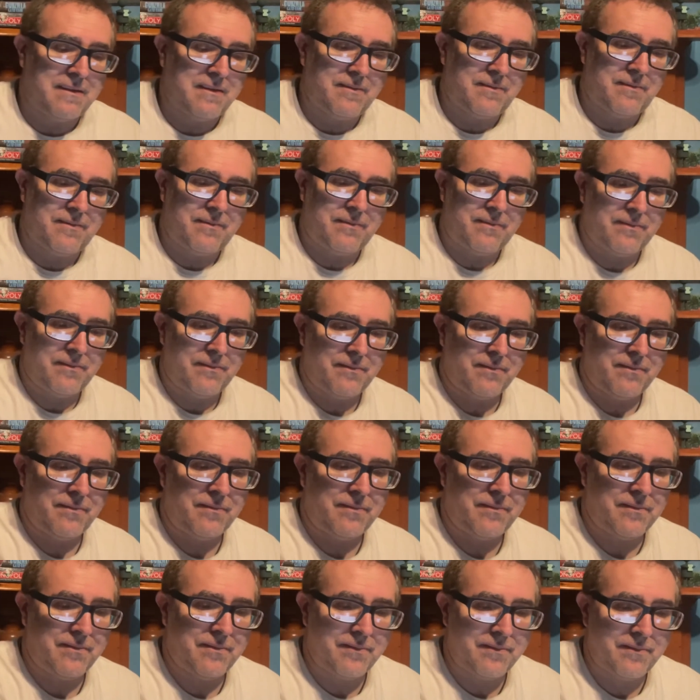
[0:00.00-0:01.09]

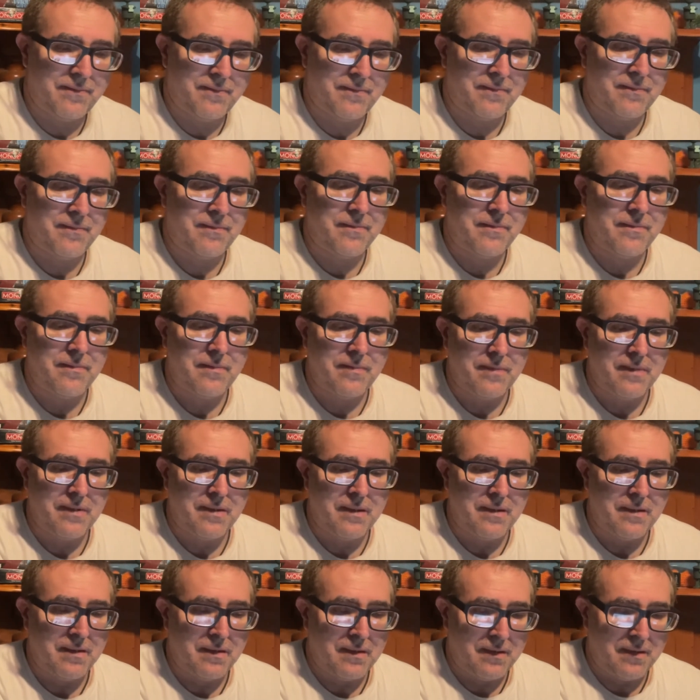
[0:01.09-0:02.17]

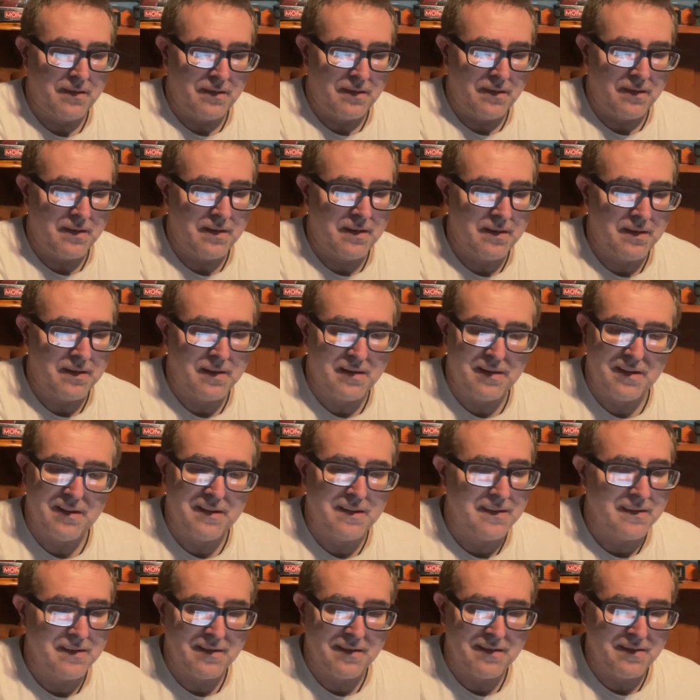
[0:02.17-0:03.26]
(silence)